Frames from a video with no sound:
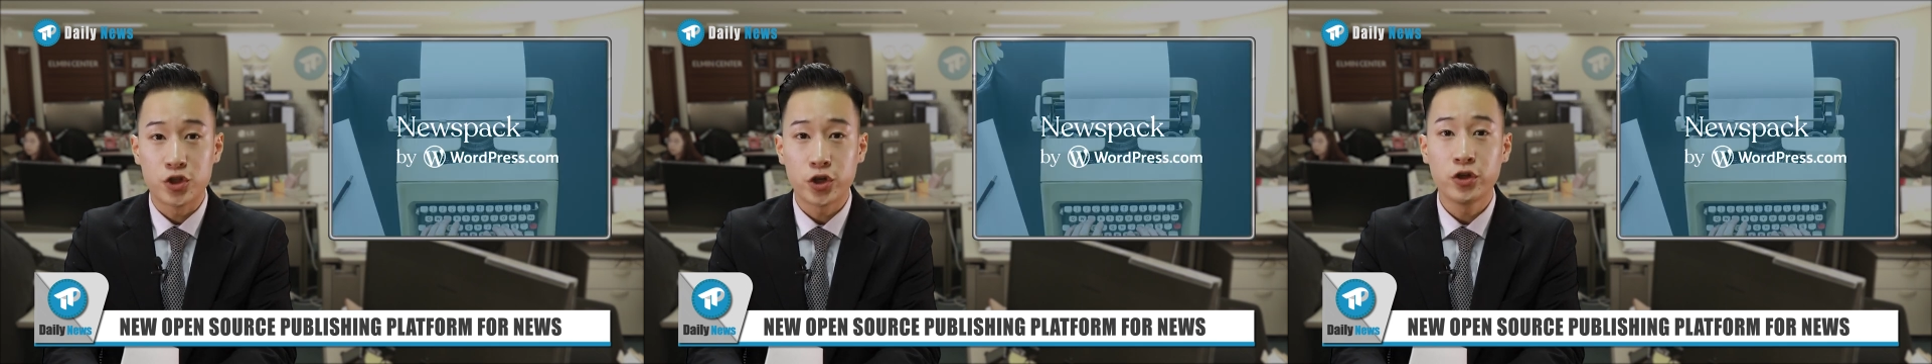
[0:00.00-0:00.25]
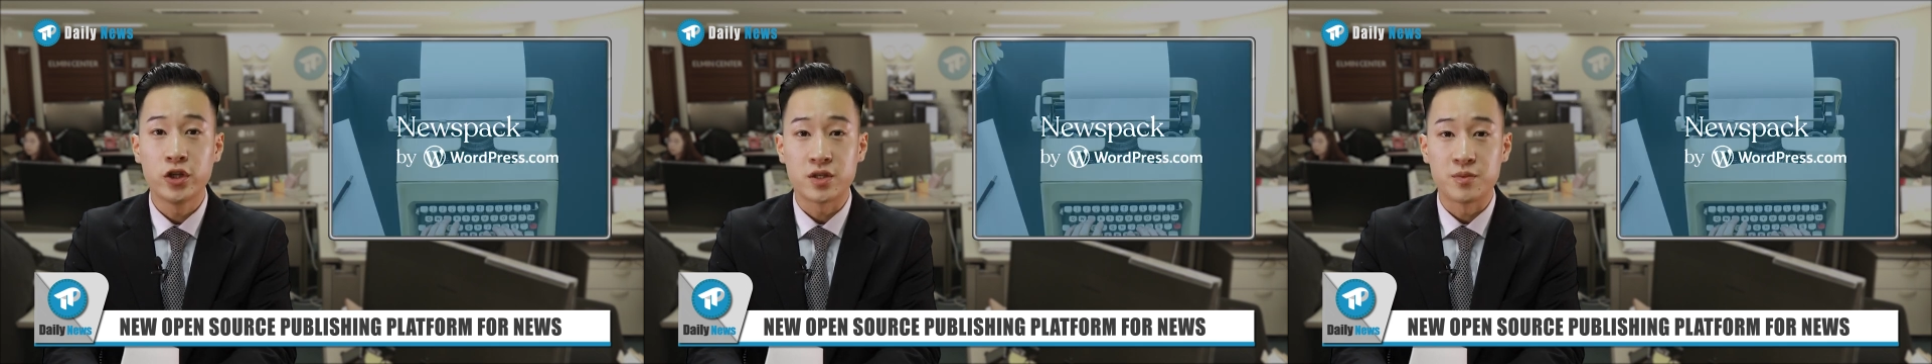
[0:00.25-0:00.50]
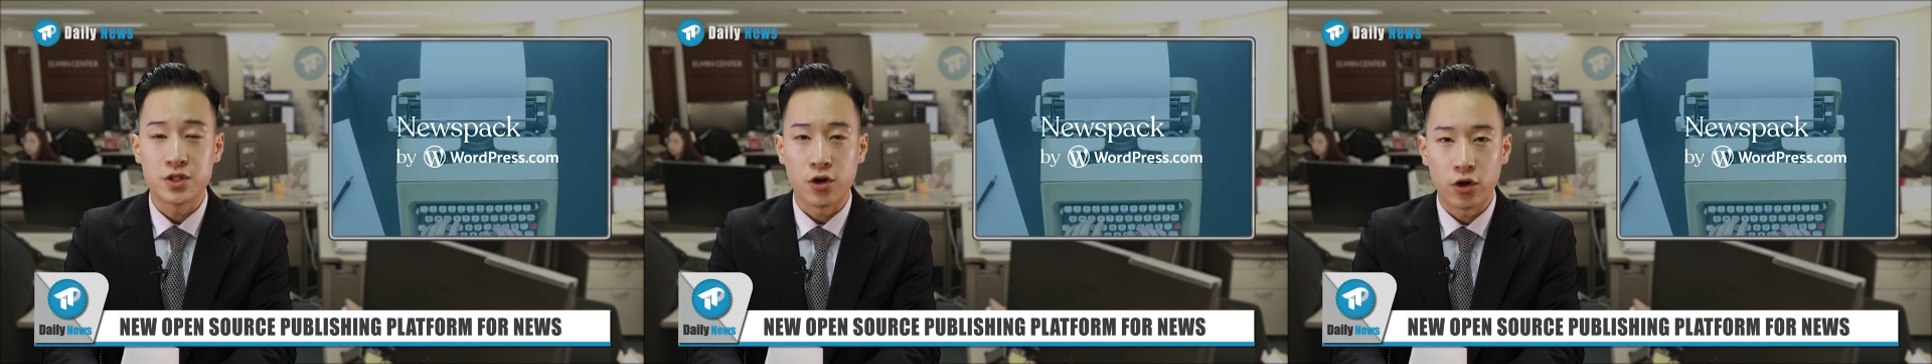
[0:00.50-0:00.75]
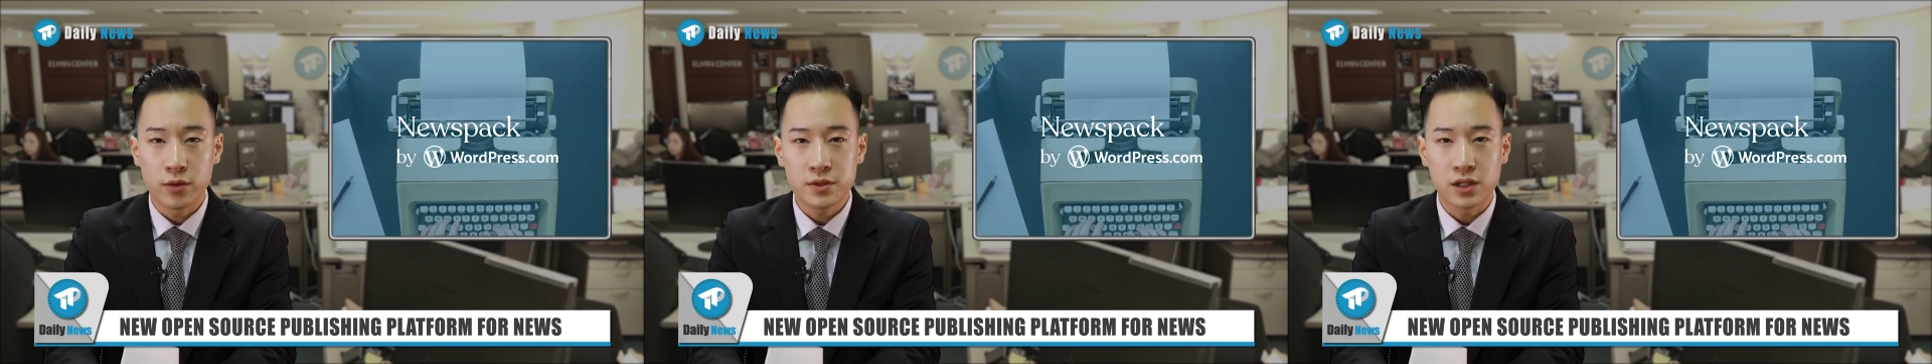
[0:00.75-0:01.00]
journalism
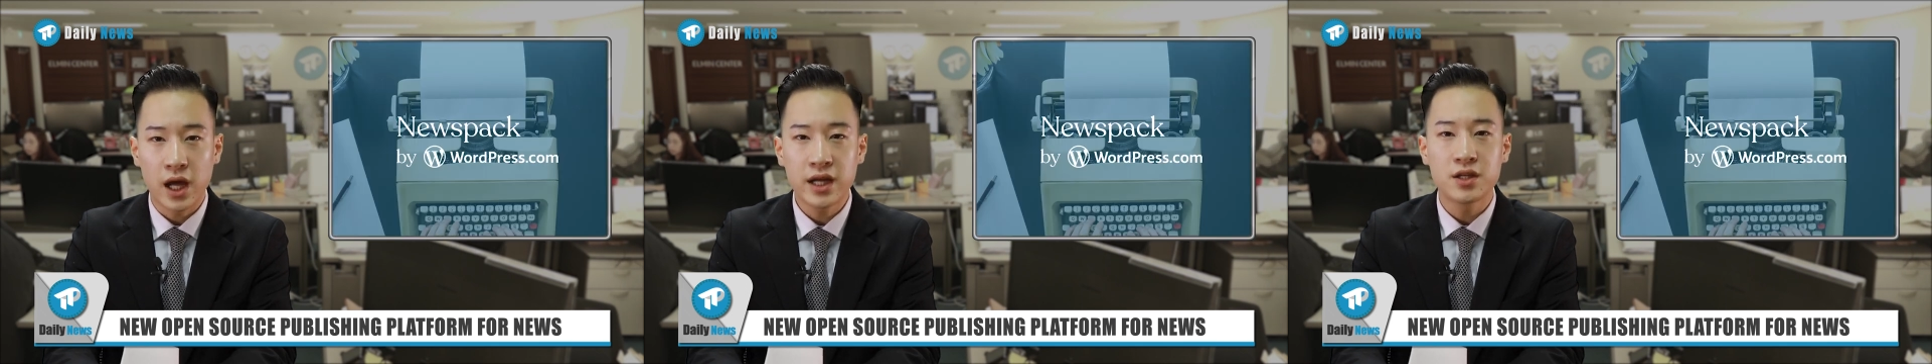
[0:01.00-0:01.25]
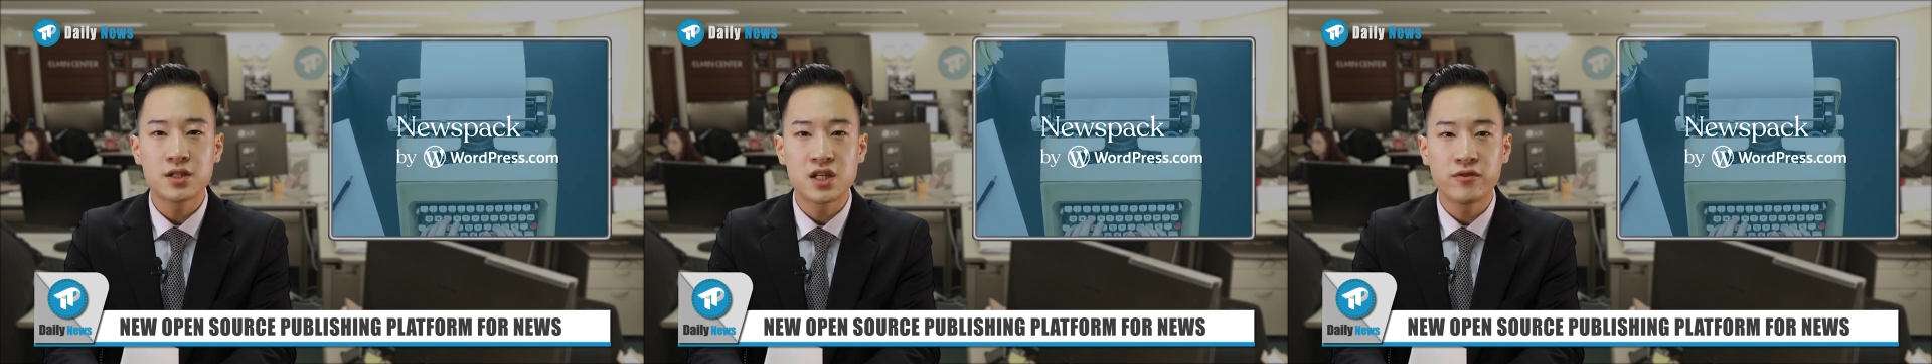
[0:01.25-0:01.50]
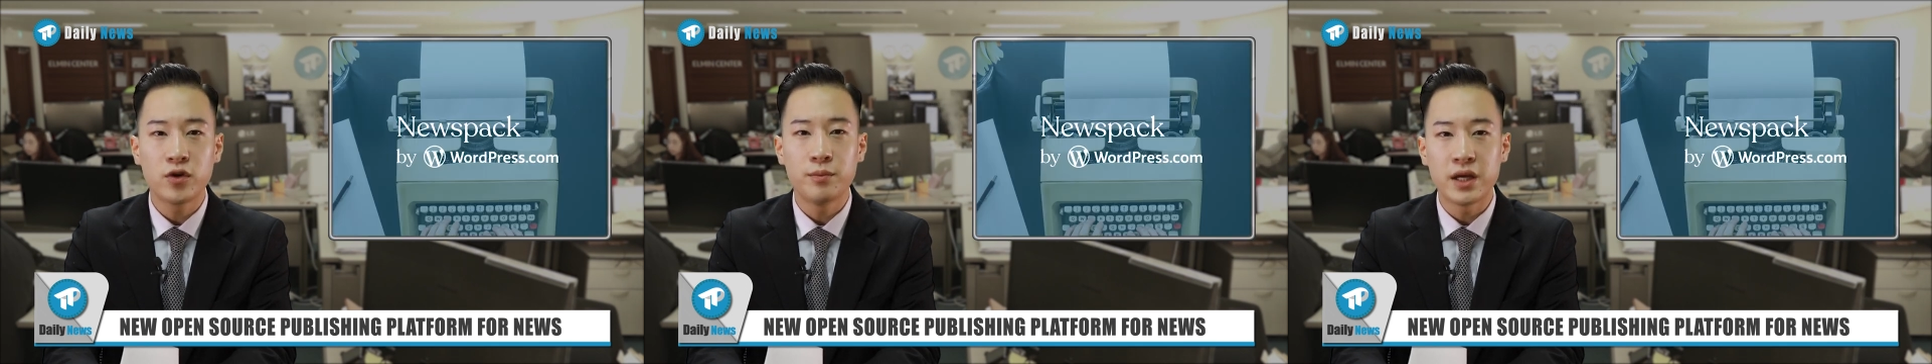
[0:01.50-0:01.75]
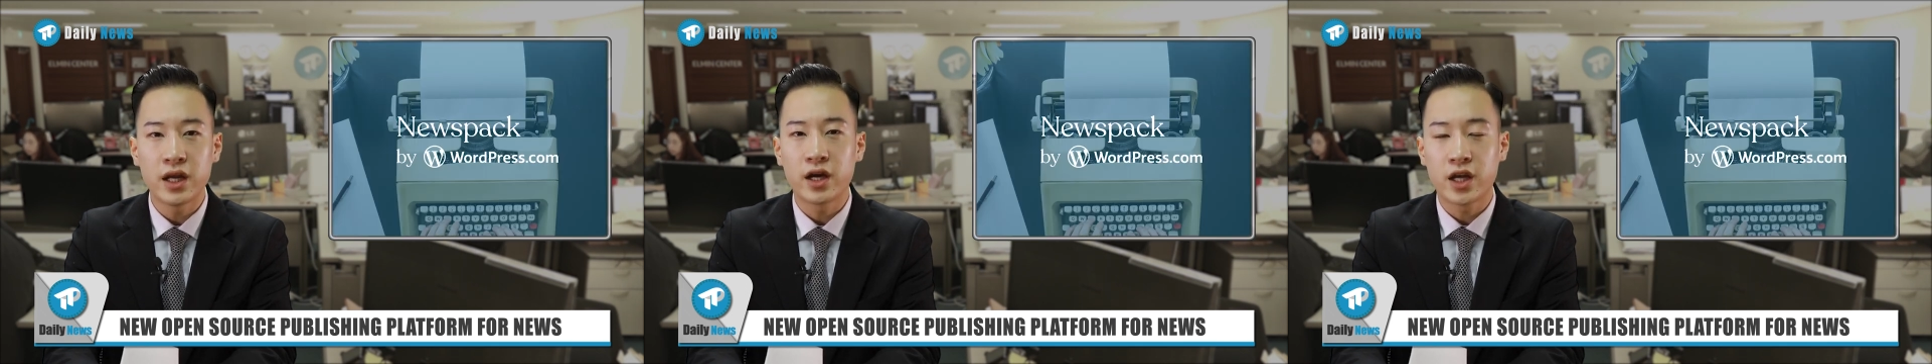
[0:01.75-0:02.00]
startups like the Civil
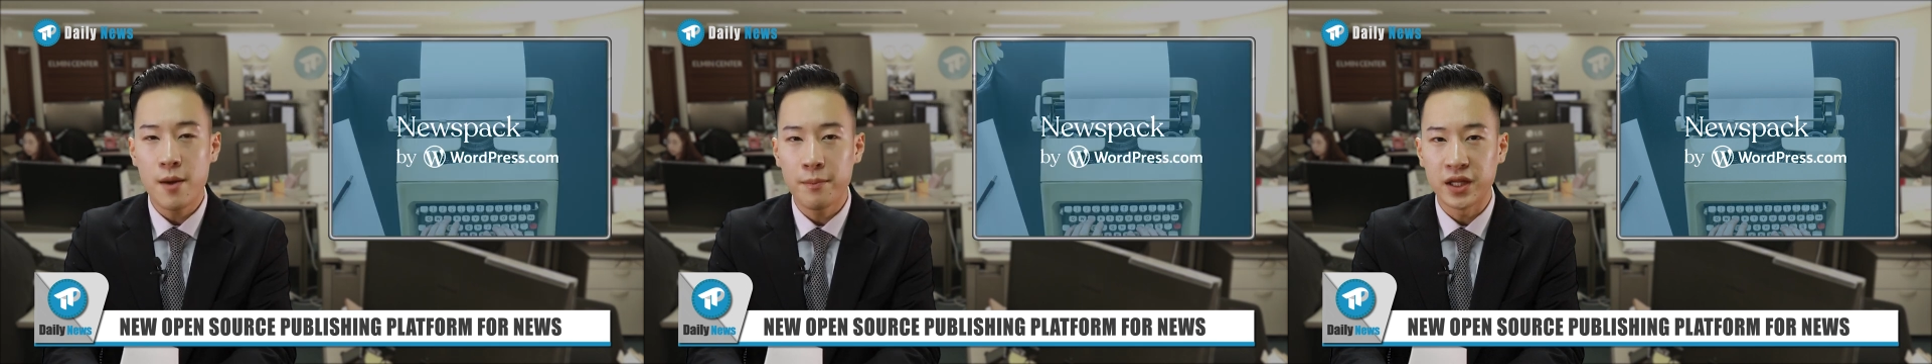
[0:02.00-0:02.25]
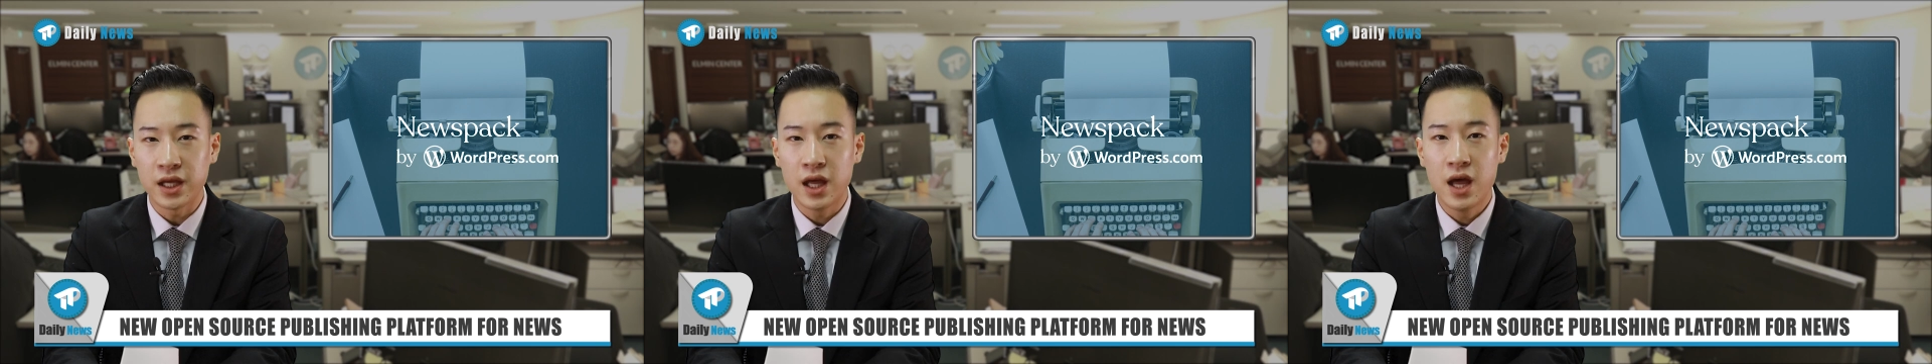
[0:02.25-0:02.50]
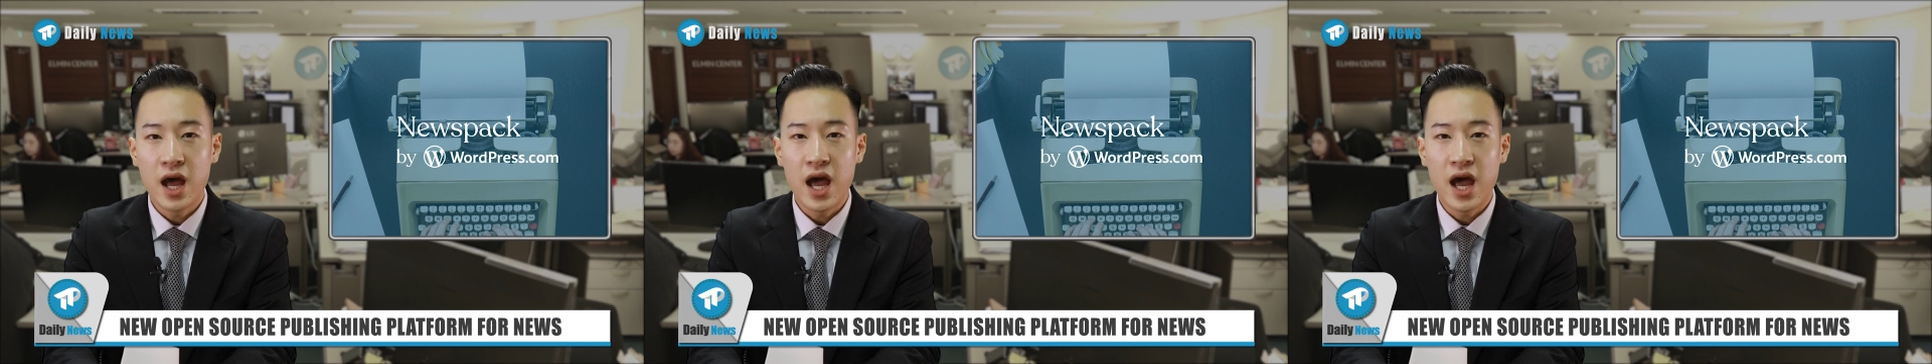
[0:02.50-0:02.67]
Media Company